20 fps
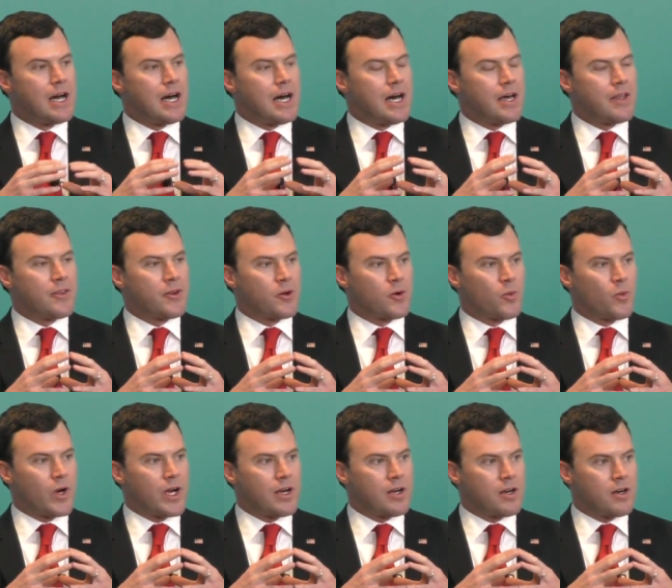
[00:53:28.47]
Uh, they're
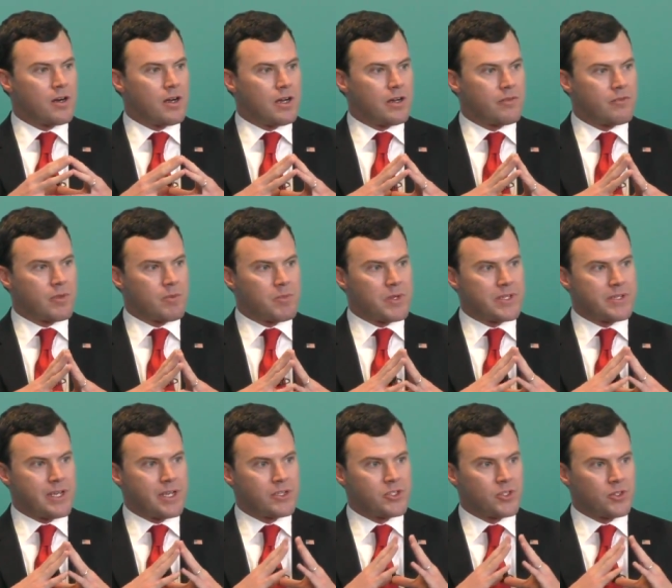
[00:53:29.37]
aware of the
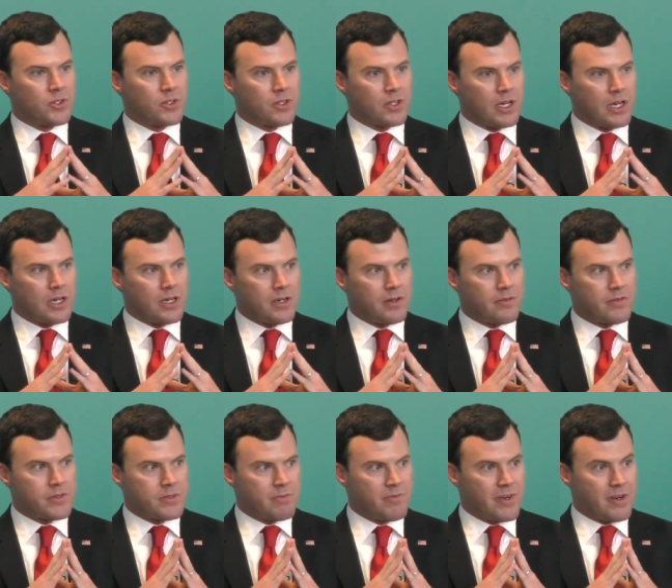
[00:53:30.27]
potential of
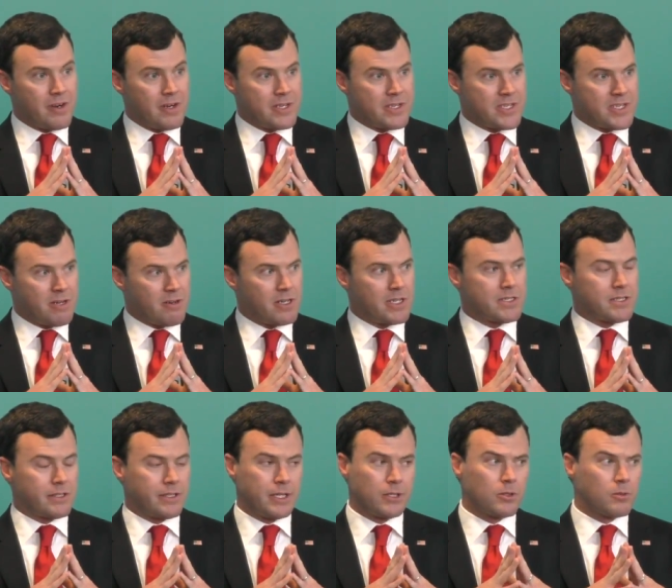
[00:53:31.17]
some very
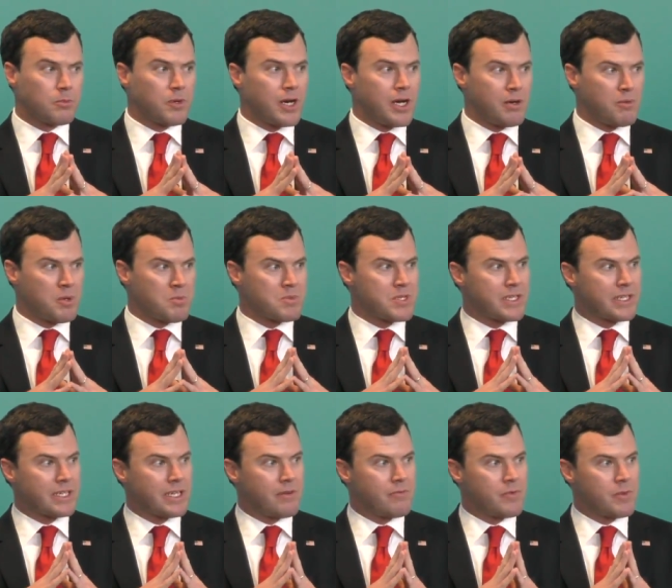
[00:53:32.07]
serious legal problems
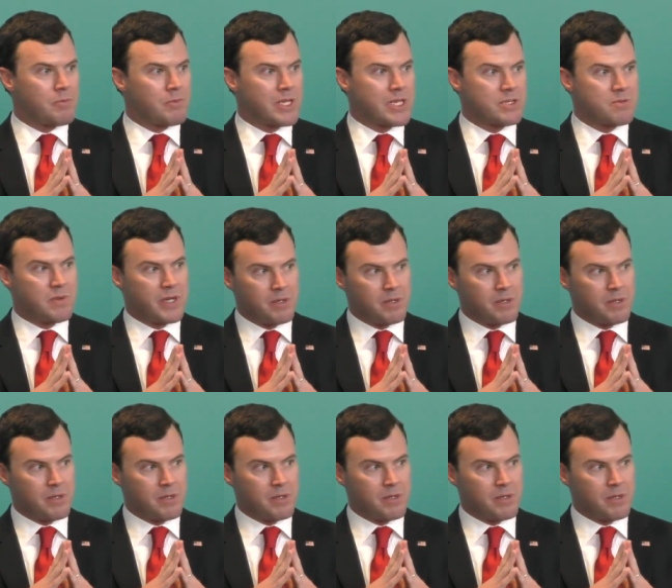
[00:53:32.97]
that come from this.